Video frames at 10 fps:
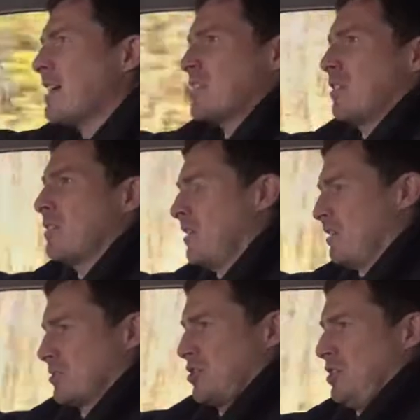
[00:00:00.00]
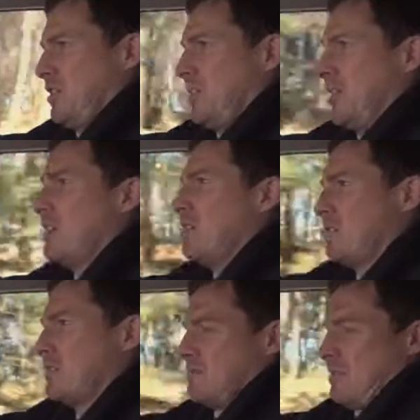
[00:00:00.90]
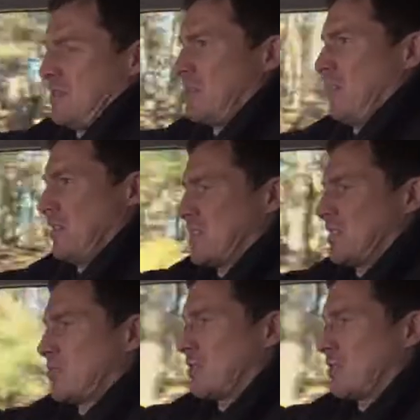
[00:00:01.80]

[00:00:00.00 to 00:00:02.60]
actually on a long journey it's a nice thing to